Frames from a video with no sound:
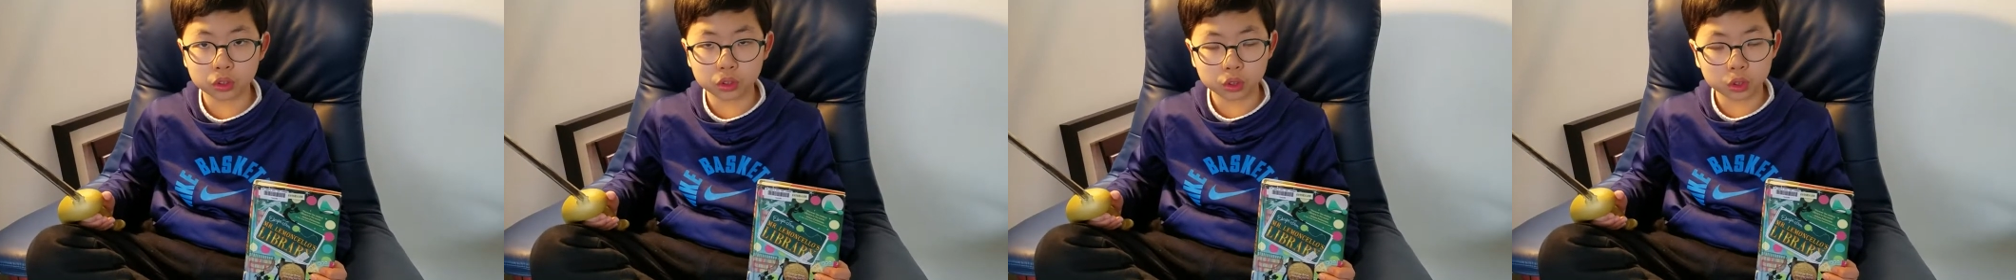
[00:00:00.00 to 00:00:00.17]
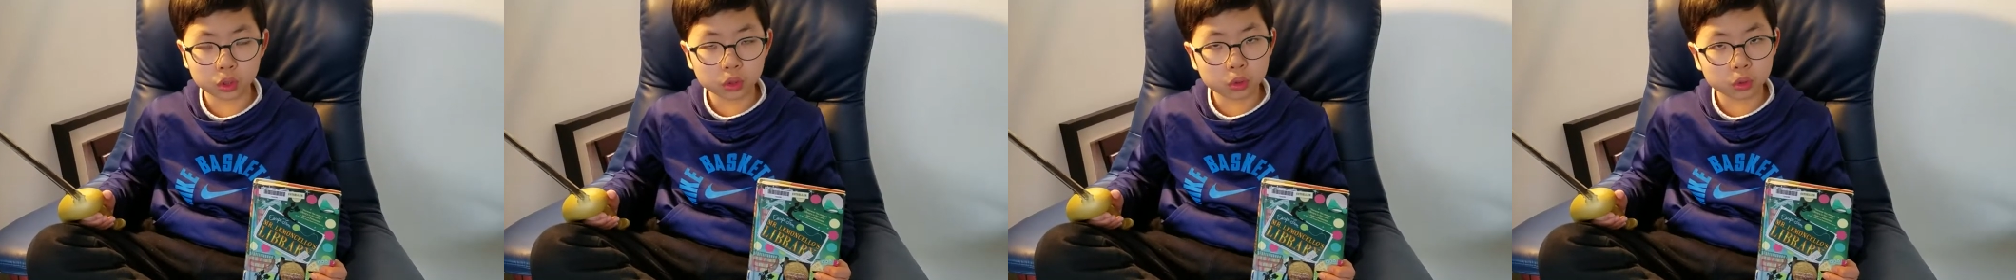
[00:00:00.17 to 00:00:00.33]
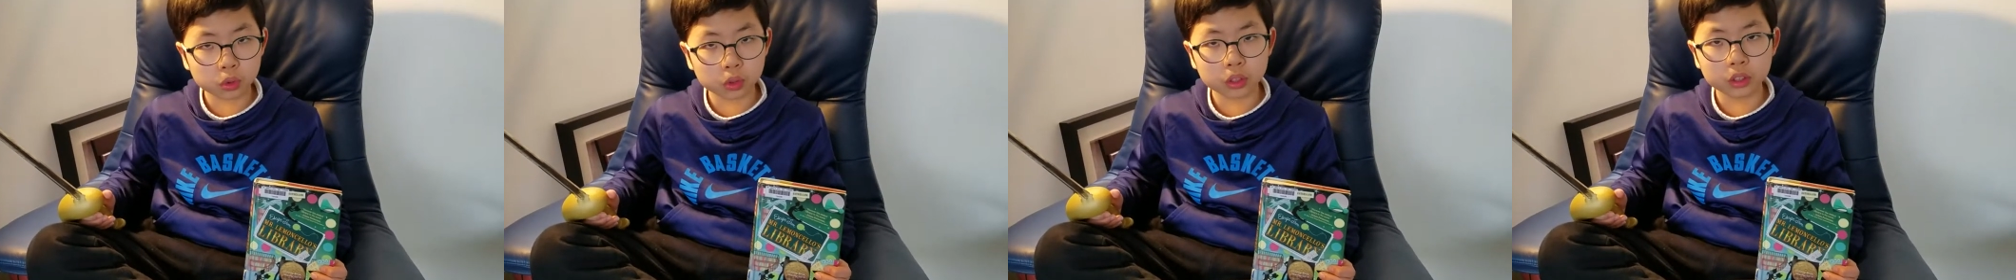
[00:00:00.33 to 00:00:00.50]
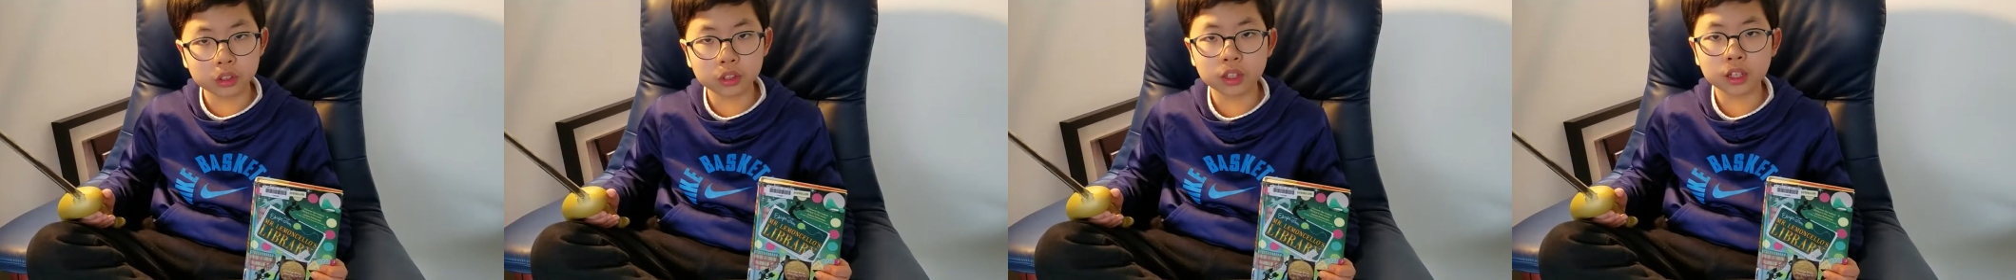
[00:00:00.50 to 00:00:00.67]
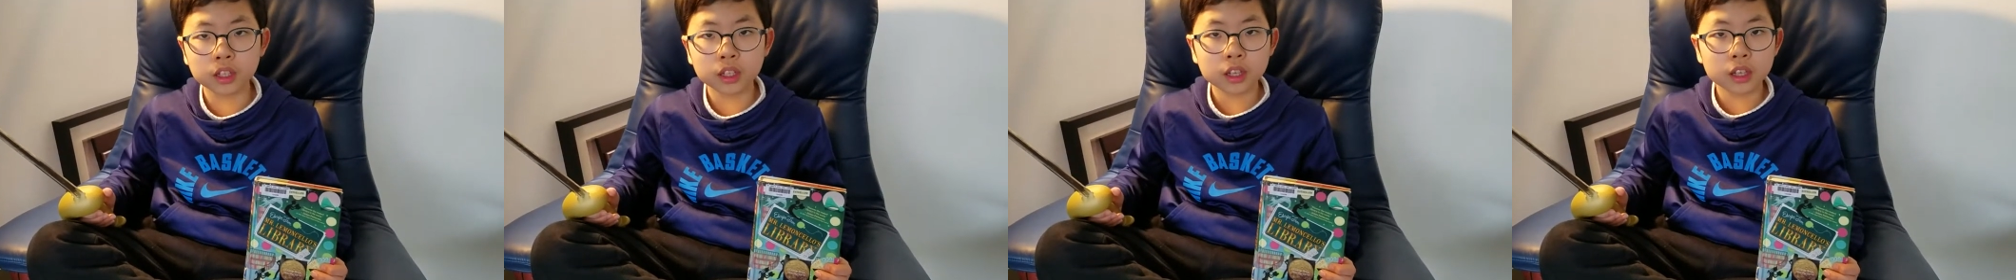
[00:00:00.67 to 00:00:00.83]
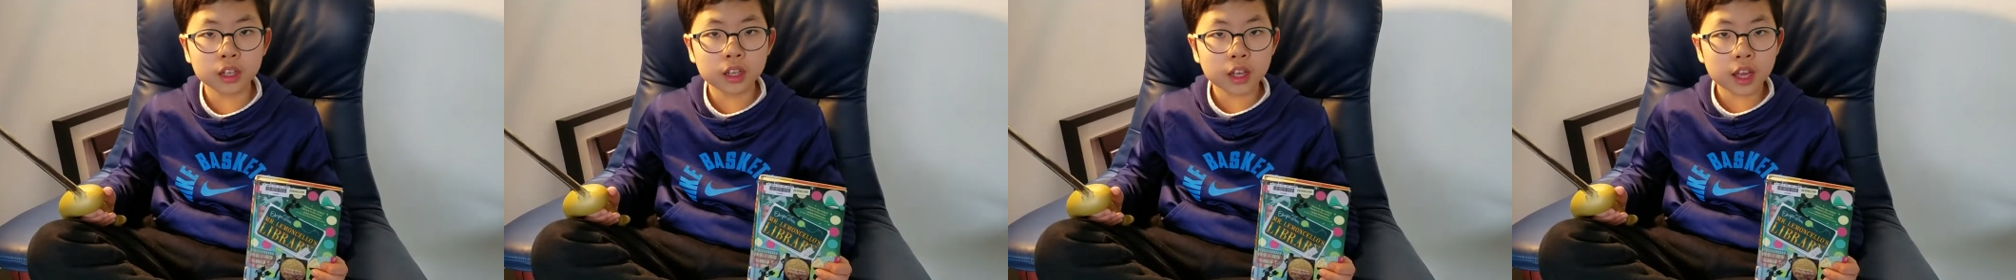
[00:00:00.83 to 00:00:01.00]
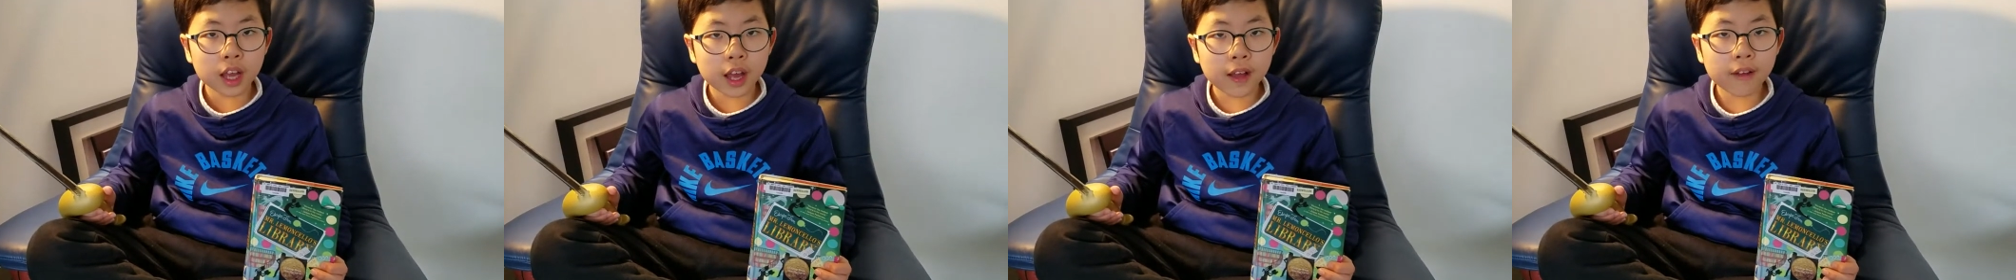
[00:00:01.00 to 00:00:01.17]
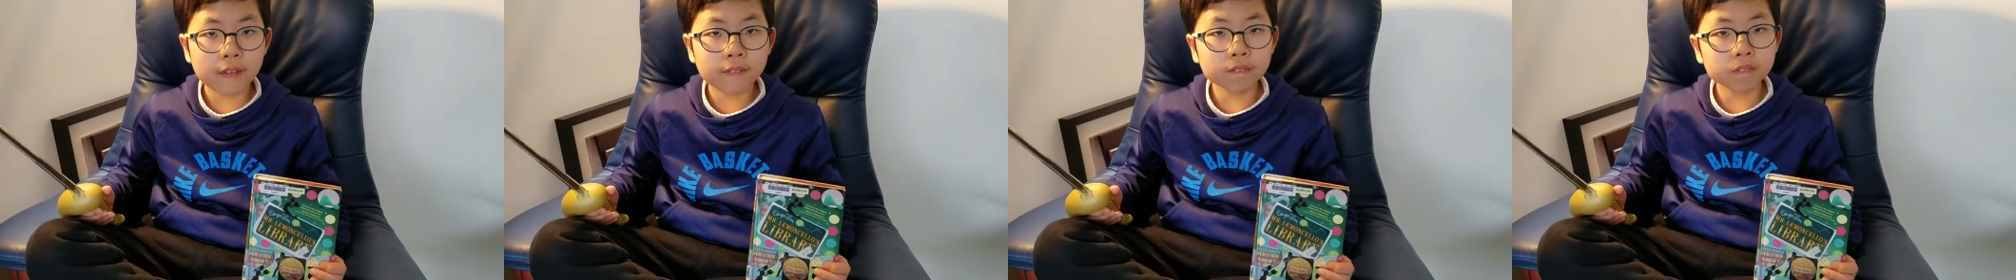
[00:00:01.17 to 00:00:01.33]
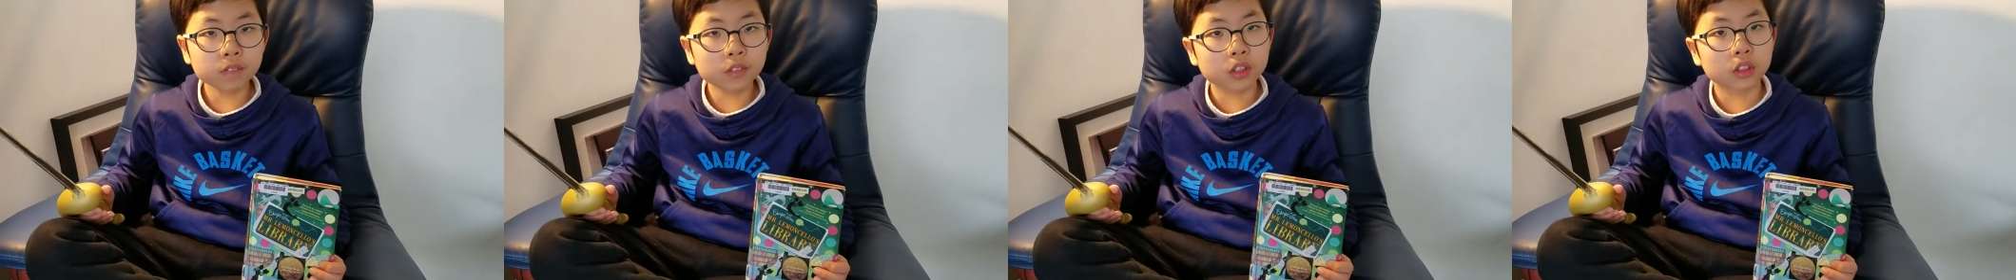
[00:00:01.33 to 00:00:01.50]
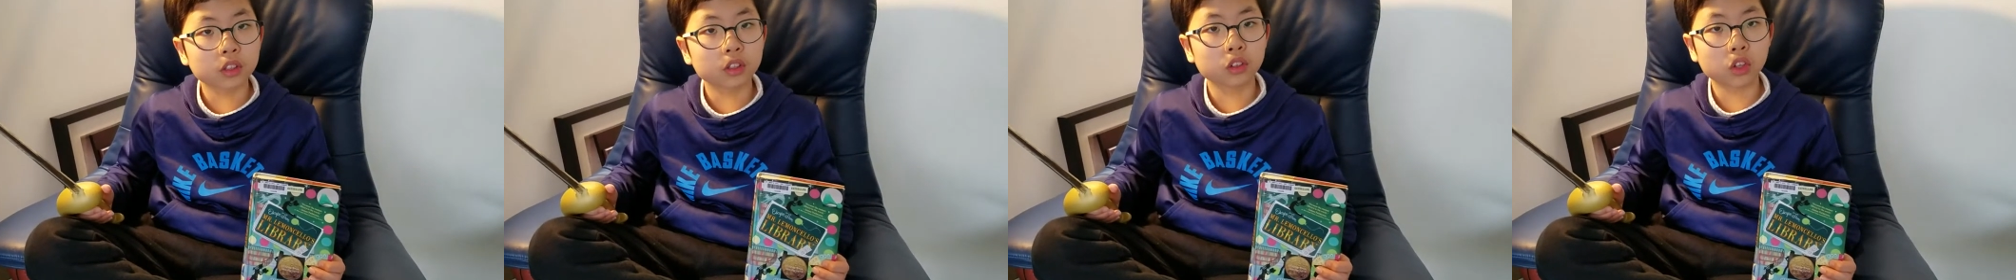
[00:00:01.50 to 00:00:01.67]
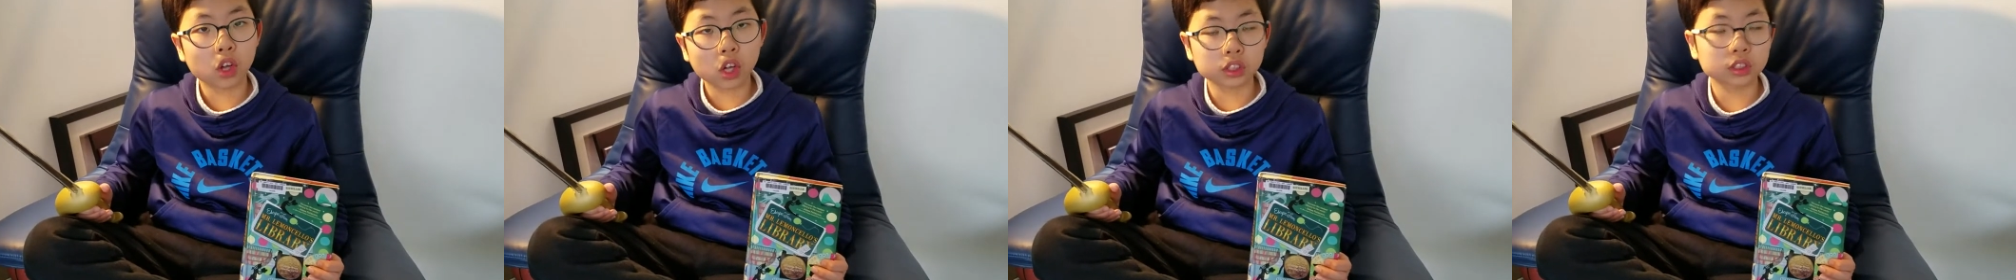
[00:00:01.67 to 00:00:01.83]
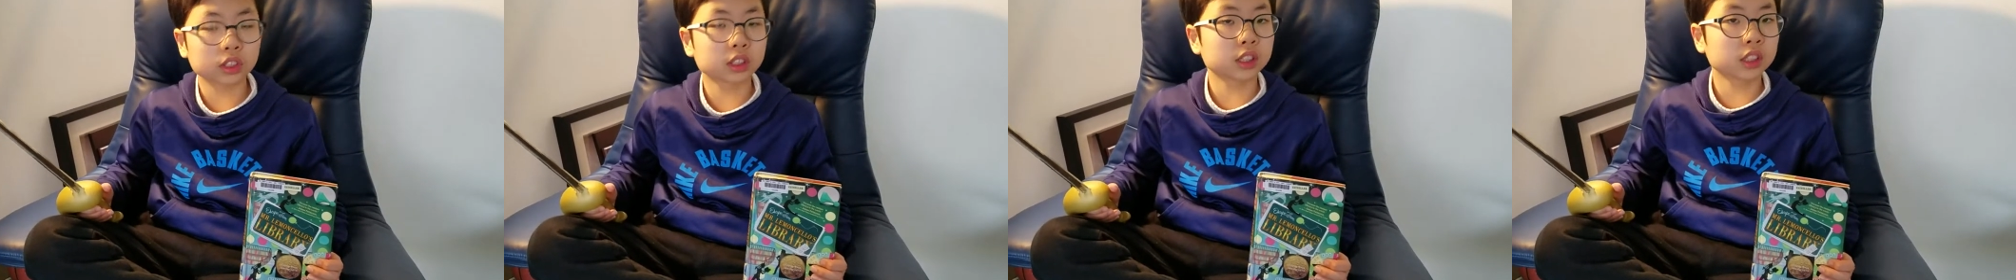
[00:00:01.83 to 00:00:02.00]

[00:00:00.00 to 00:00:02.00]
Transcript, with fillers: children, and lots